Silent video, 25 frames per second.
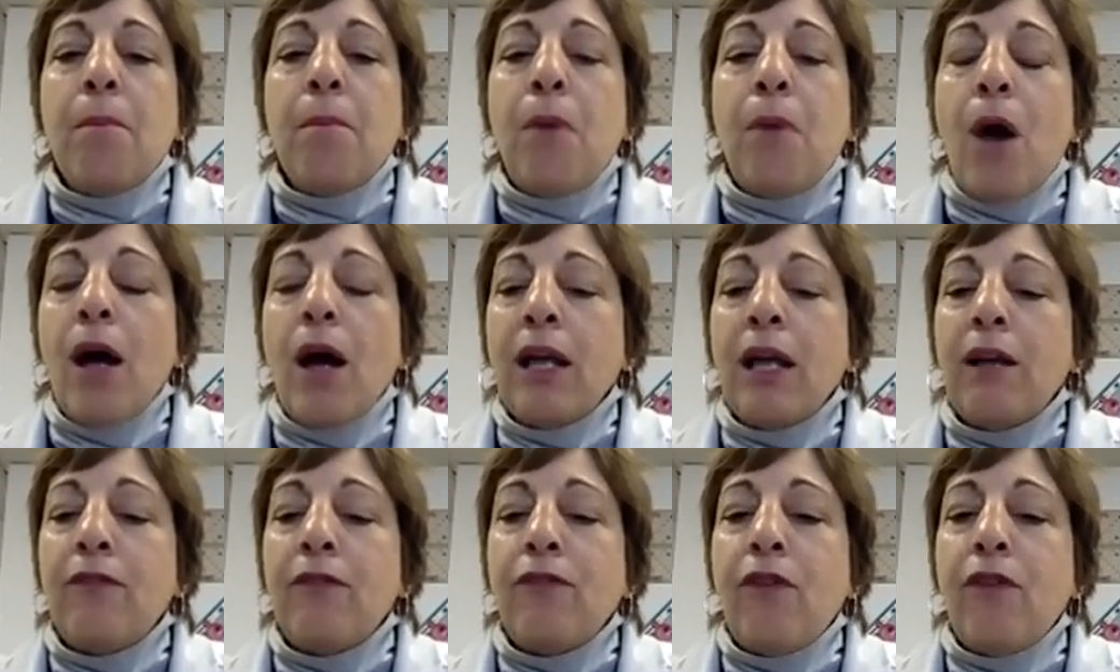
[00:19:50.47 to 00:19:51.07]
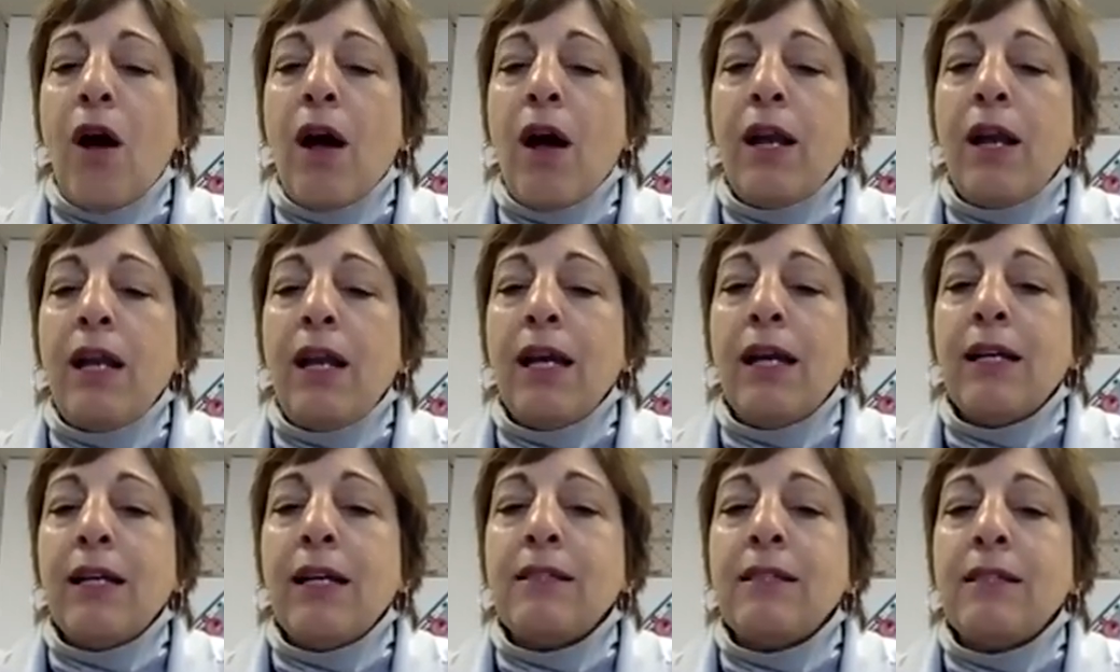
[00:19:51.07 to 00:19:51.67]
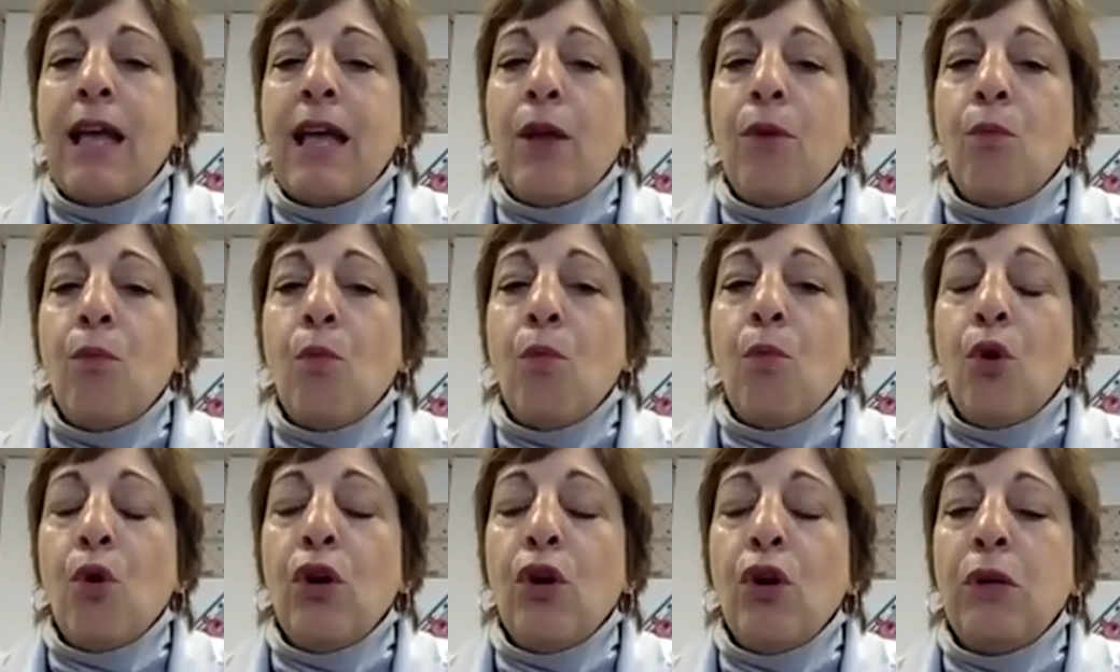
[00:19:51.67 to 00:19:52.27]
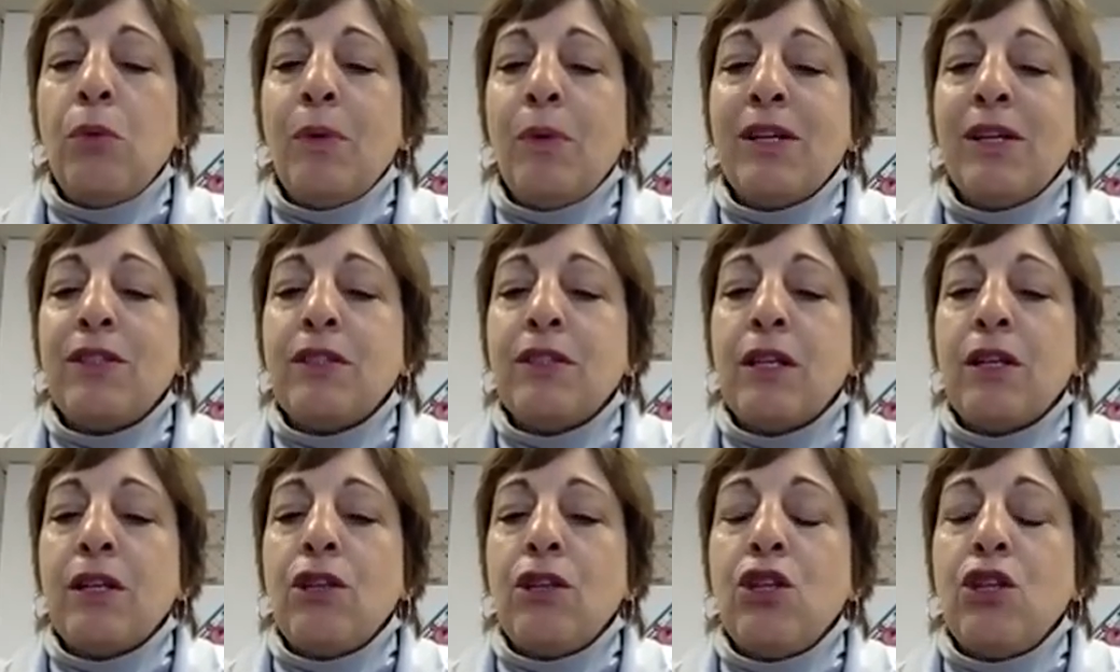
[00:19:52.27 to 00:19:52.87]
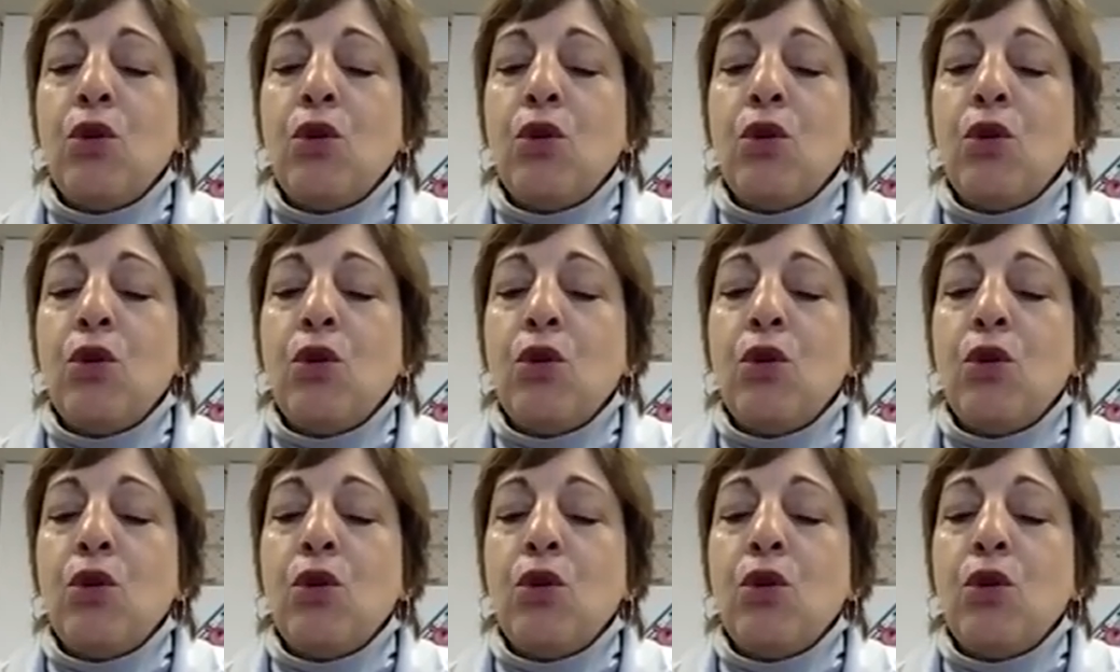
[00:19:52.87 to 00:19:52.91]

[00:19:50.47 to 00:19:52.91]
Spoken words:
Pocket Phonics and Word Wizard.